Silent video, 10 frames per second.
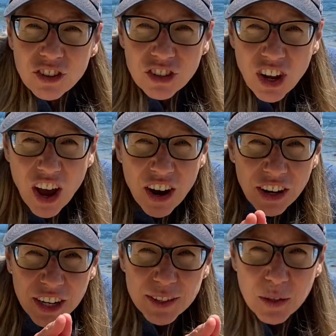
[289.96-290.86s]

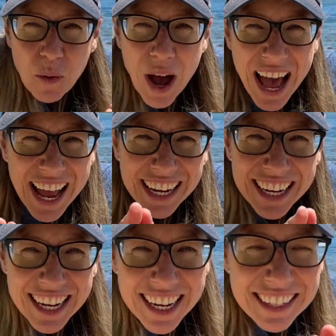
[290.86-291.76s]
Shark as
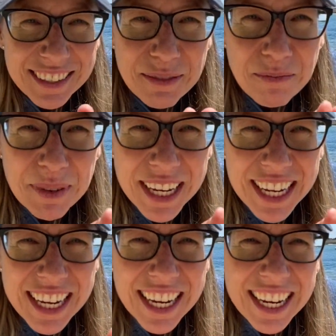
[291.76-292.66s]
quiet as can
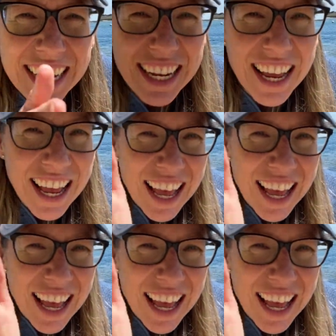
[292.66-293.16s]
be.